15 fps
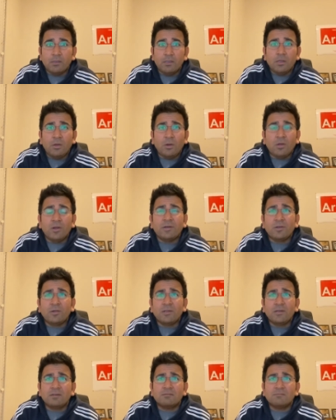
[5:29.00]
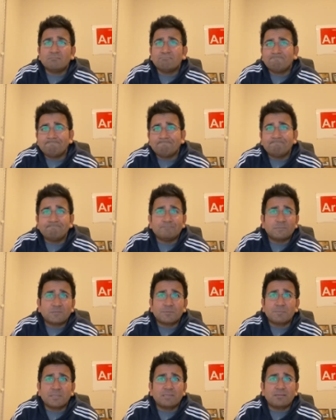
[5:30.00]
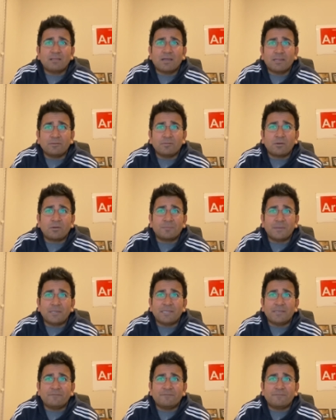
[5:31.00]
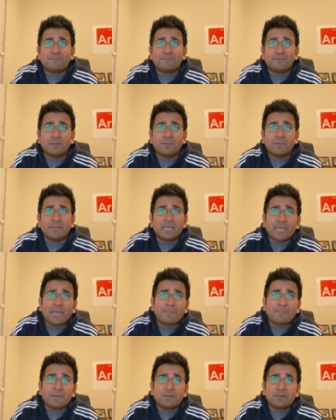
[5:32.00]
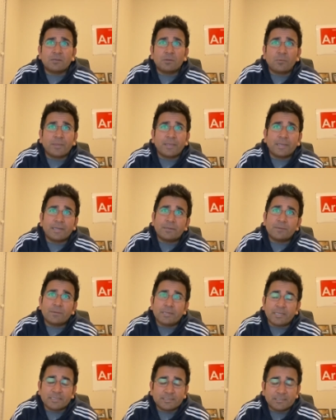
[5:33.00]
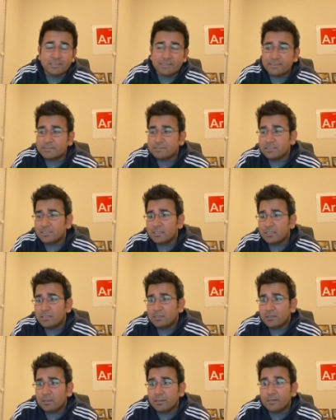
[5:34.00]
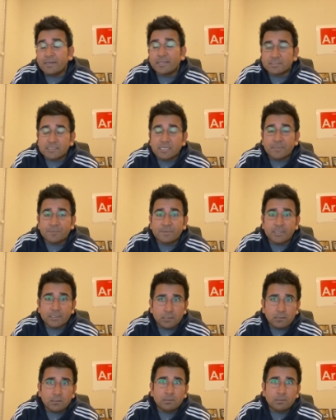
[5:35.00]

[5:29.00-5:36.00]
all in all, Smith, I do not believe will be a captain going into a next series, next IPL.